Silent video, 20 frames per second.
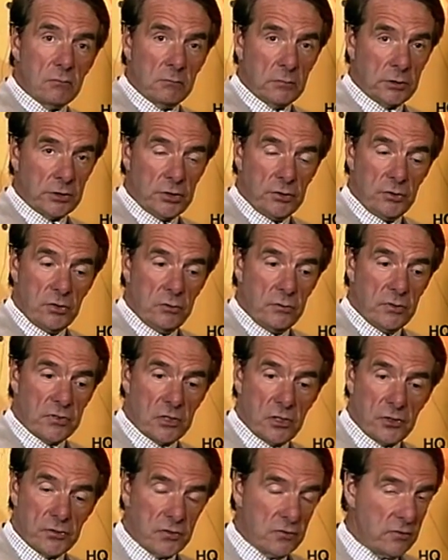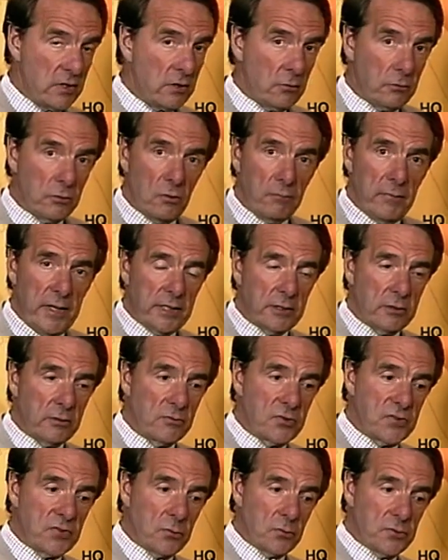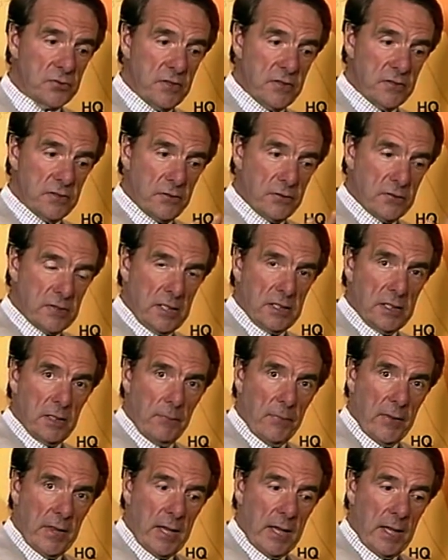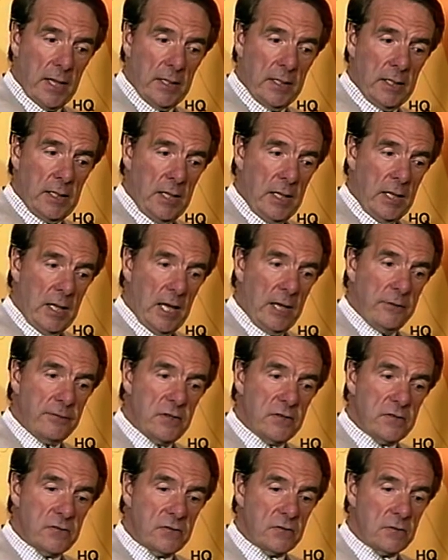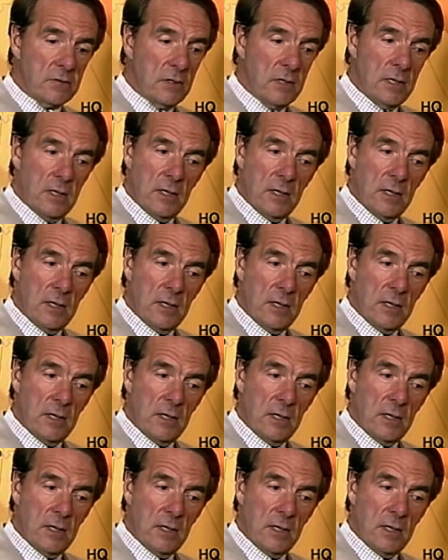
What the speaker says: What you do is concentrate all your medical resources and send them there. And this